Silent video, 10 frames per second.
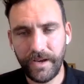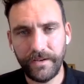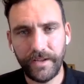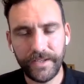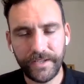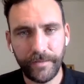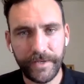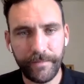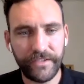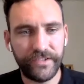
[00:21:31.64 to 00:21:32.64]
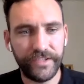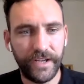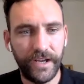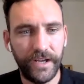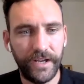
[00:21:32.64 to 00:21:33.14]
And I think somebody mentioned
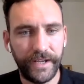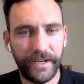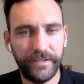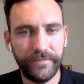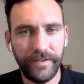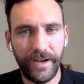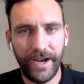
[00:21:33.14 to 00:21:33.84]
it earlier.